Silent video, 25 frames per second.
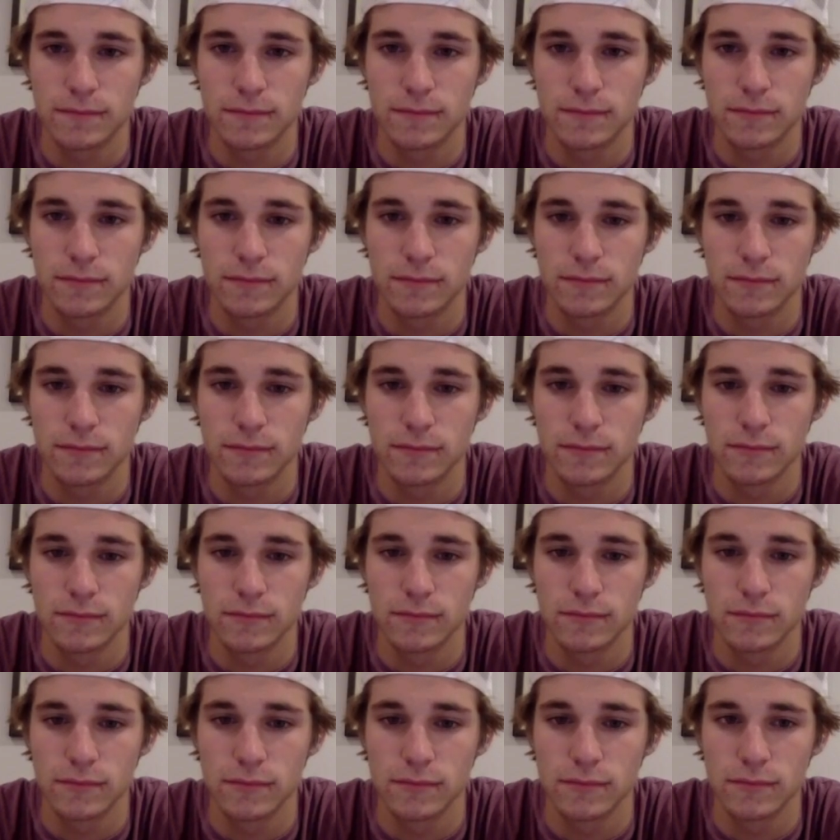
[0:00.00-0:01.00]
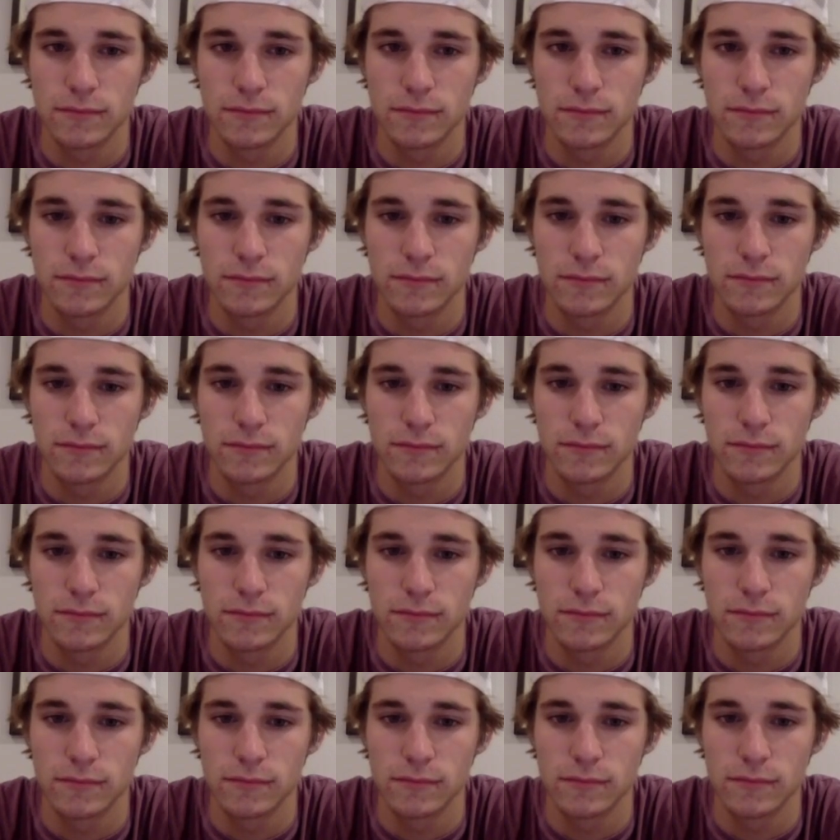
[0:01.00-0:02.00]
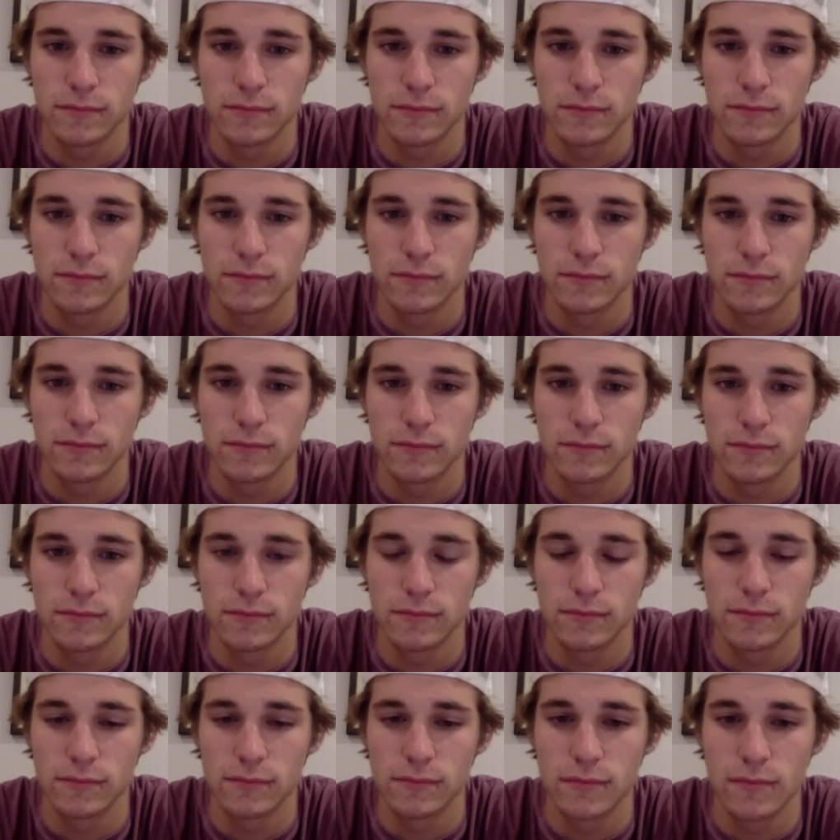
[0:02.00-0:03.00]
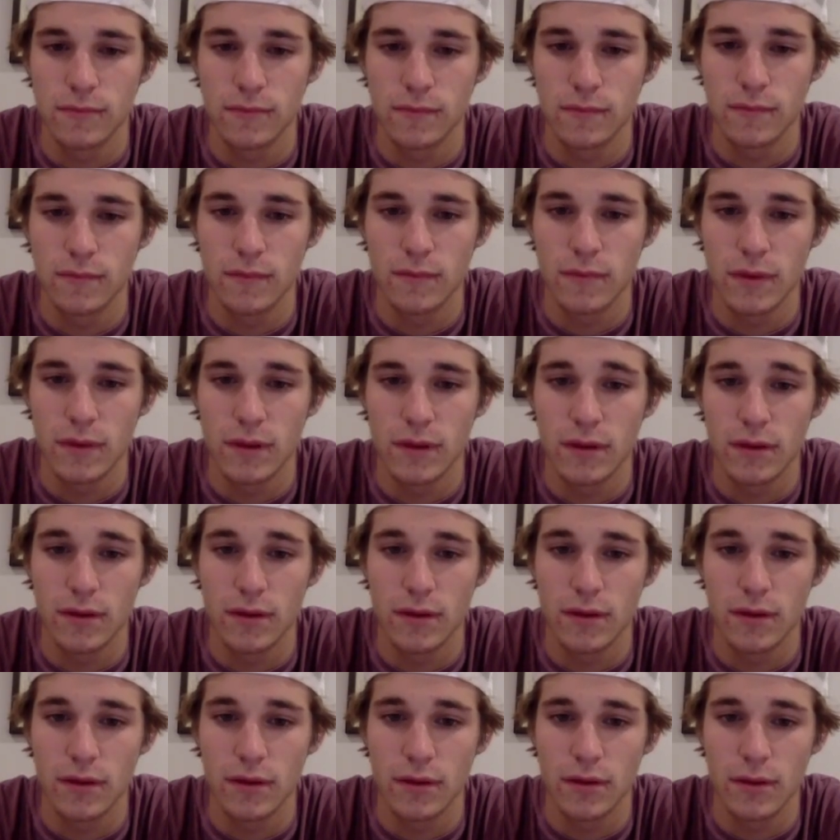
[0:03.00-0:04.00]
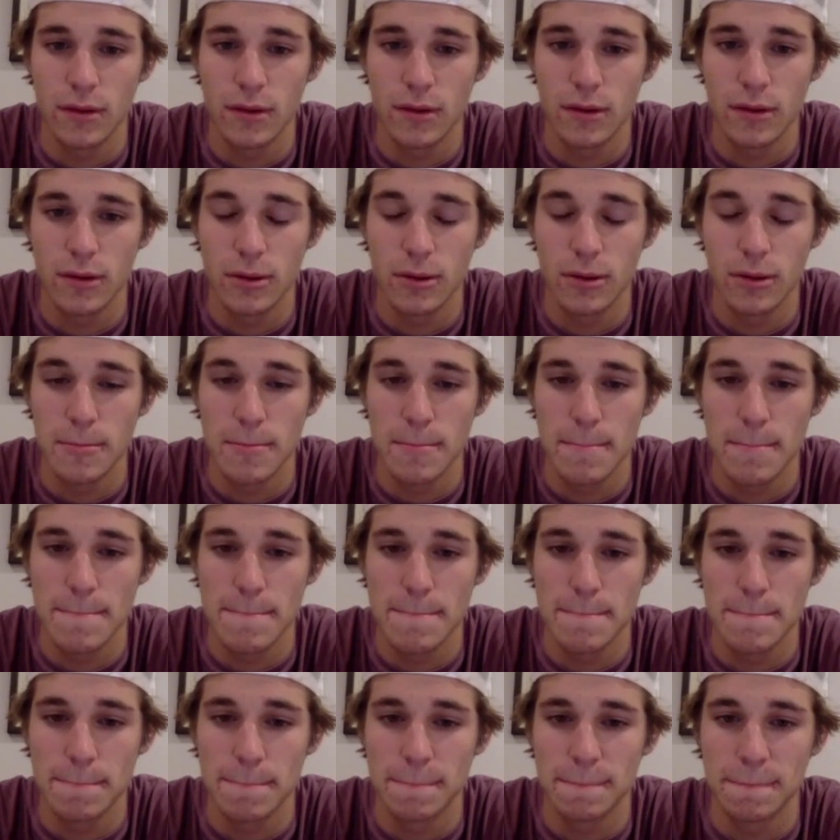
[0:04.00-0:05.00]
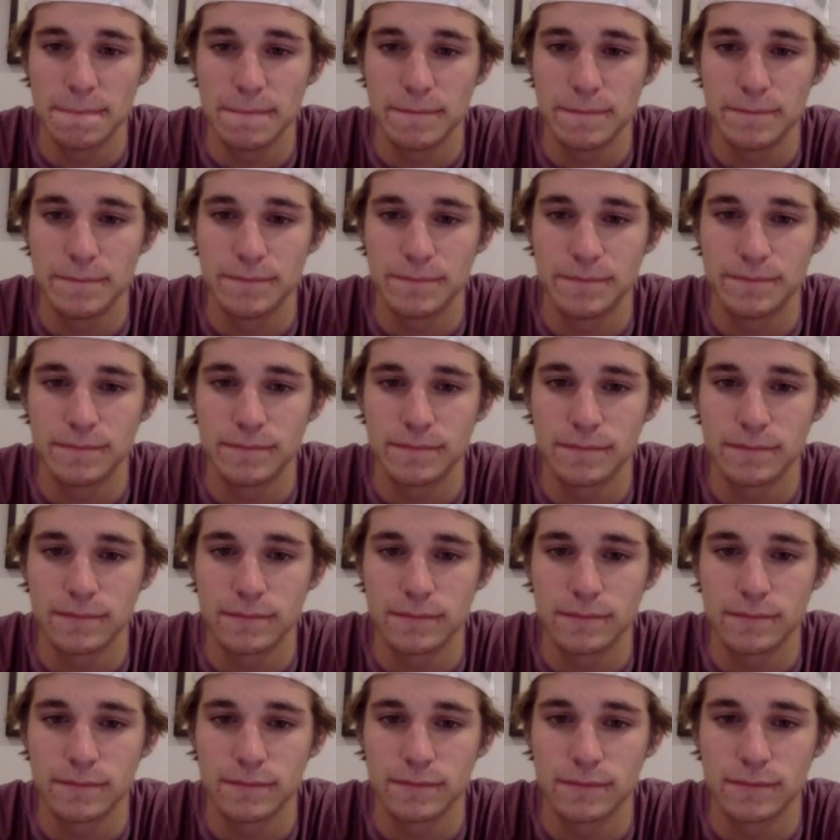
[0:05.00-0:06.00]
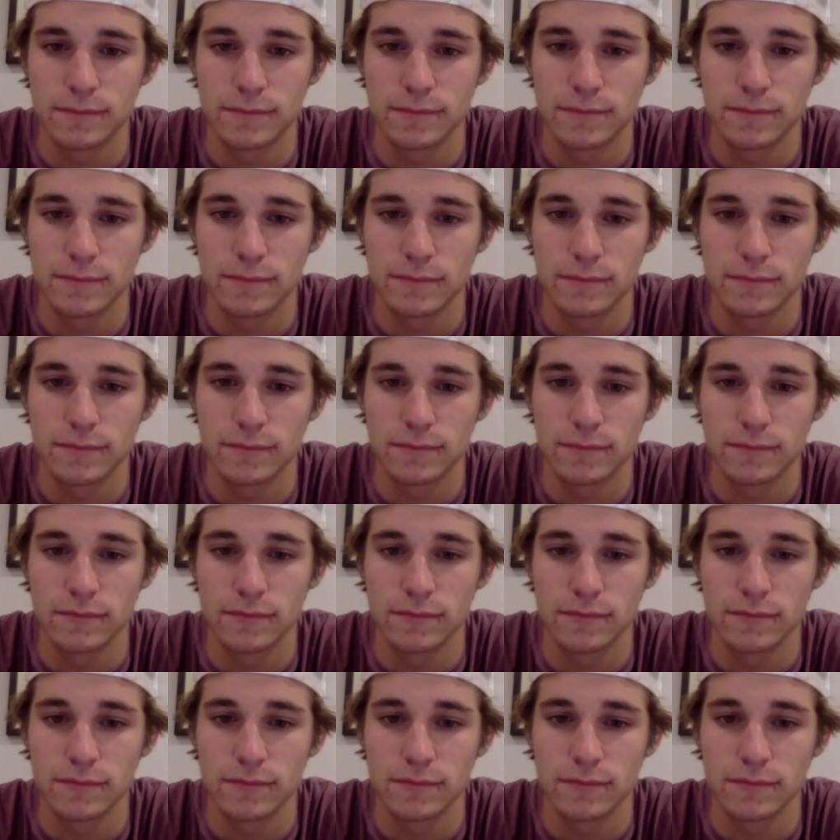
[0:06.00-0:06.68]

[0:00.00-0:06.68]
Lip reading: This person isn't speaking.